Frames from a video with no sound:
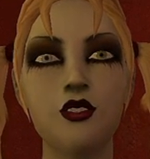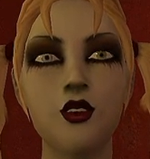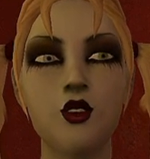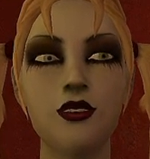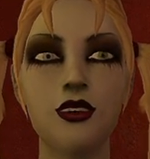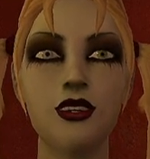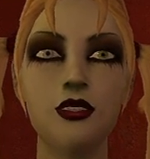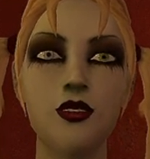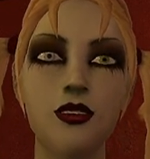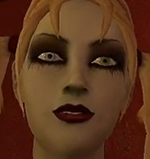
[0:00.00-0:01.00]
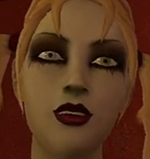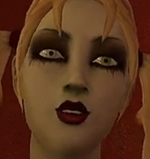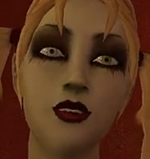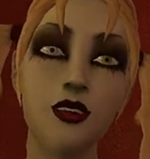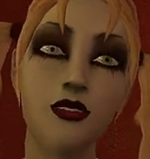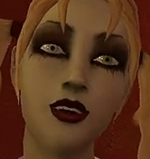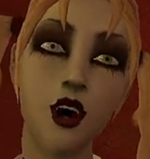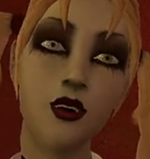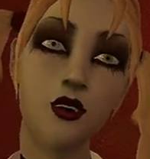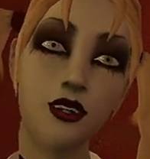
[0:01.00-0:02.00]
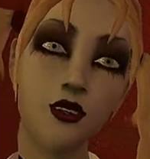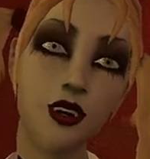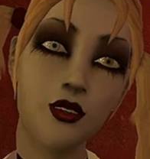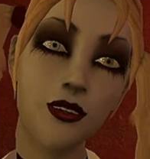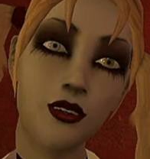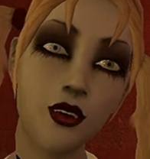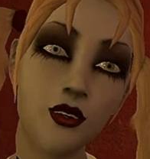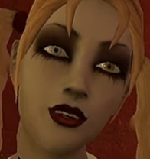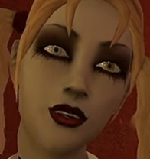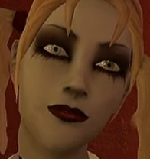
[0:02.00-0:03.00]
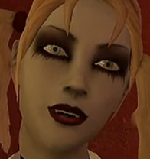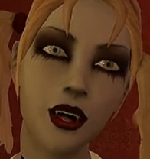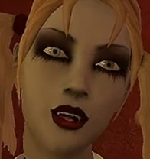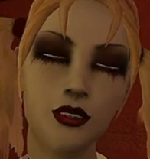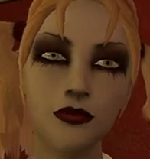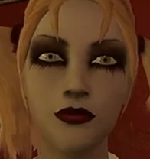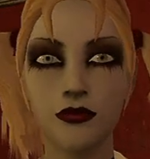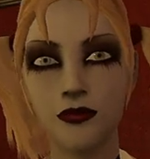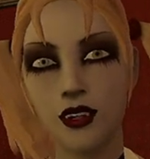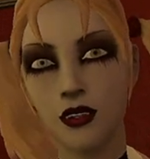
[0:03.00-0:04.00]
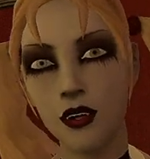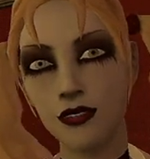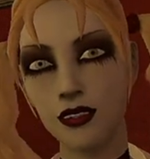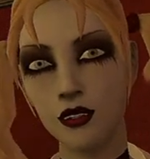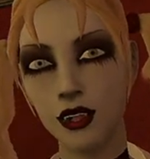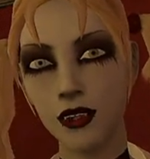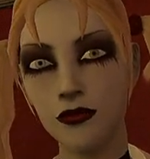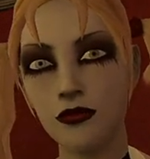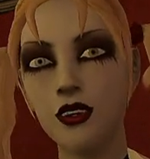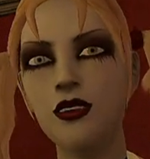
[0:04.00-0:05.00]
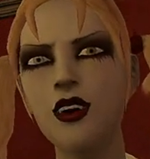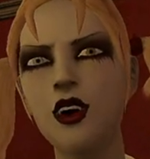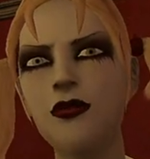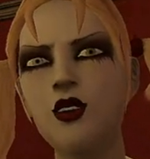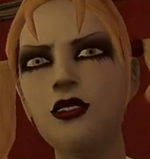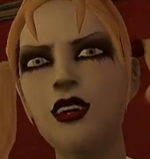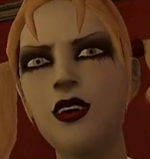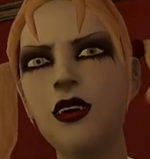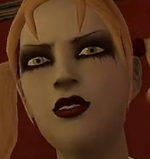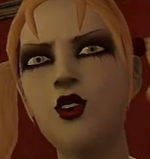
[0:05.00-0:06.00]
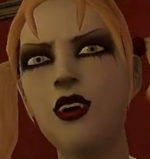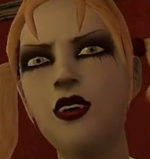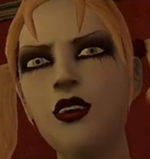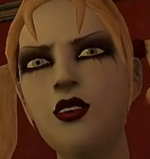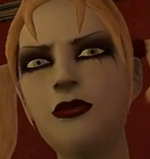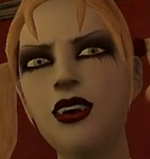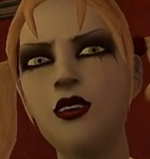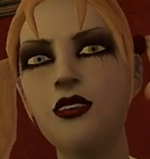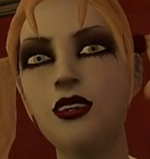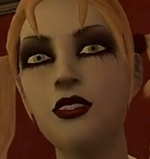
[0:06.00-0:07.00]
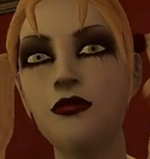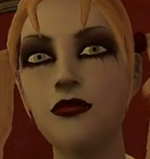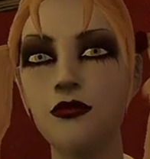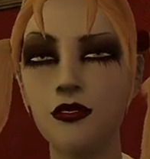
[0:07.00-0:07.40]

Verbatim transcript: I'm sure Therese will be thrilled to honor your agreement when you get back. But in the meantime, get to the museum and ruin those paintings.